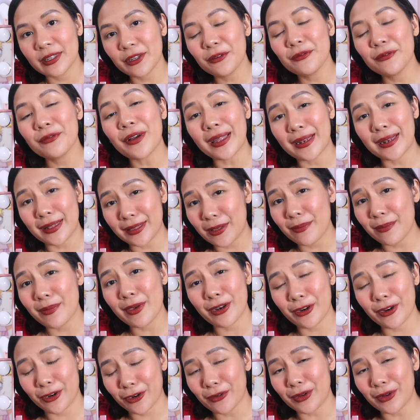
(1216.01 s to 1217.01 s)
Yung vanity
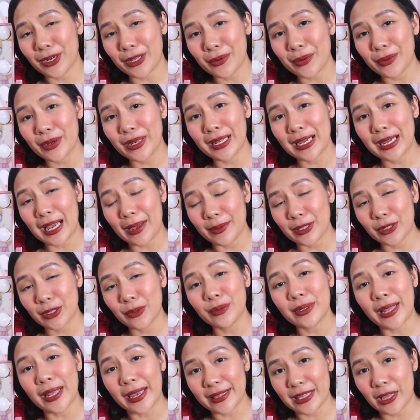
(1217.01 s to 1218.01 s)
mirror ko lang yung ginagamit
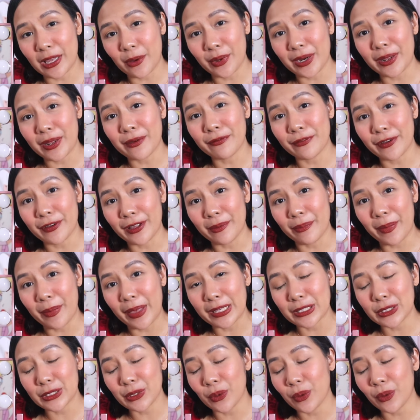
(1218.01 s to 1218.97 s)
kong lighting when I'm filming.